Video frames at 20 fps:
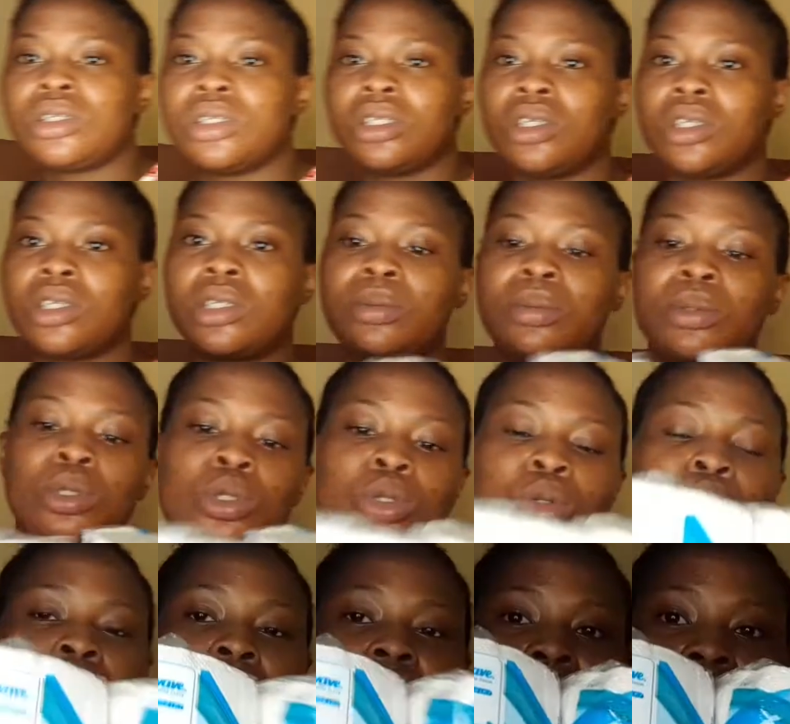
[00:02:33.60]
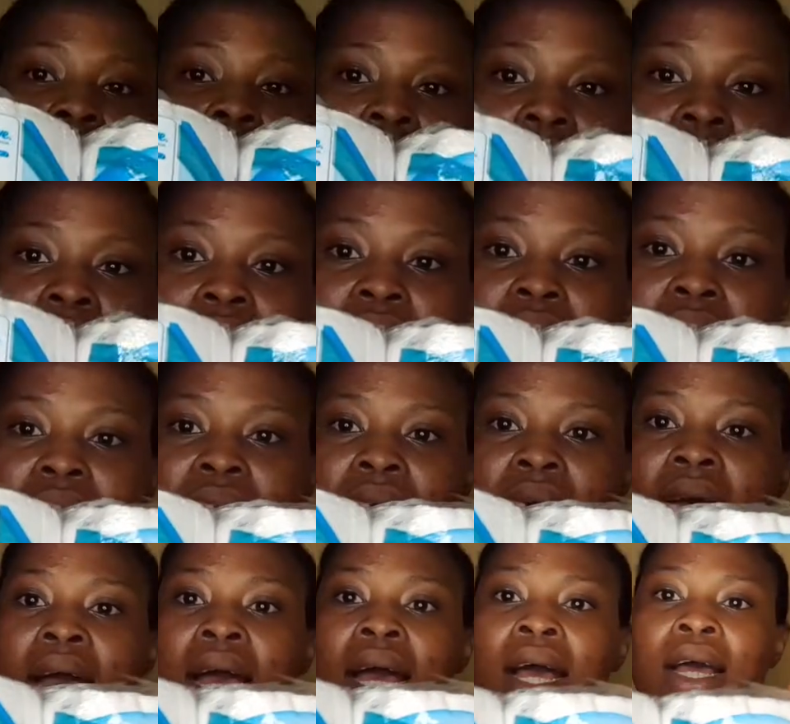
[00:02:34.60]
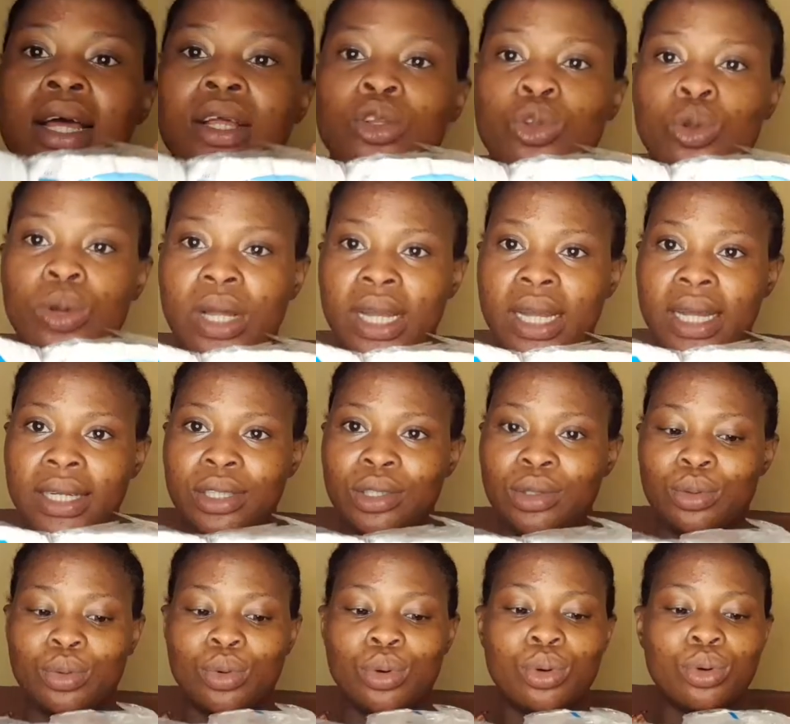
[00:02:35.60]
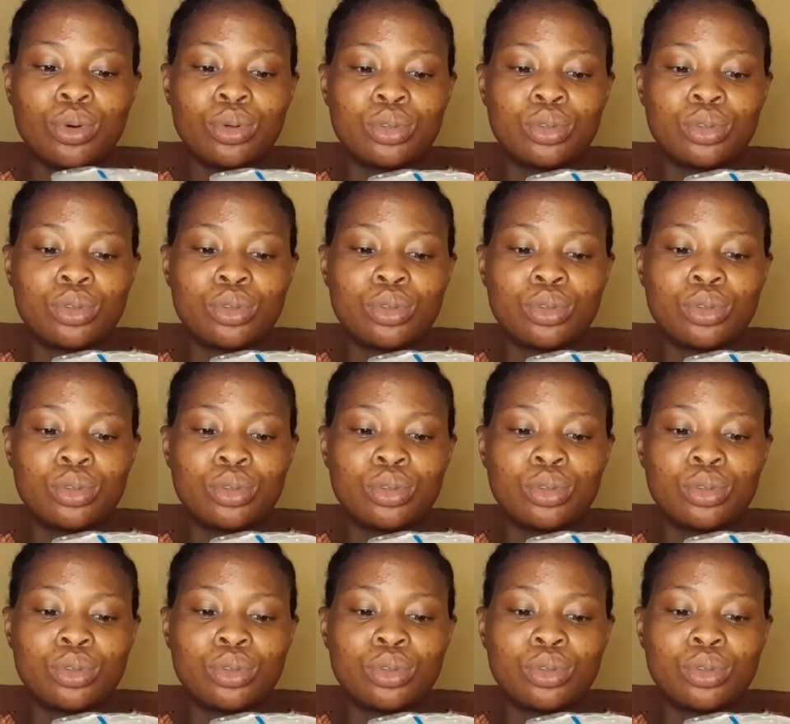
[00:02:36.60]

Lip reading: the hospital with this toilet roll,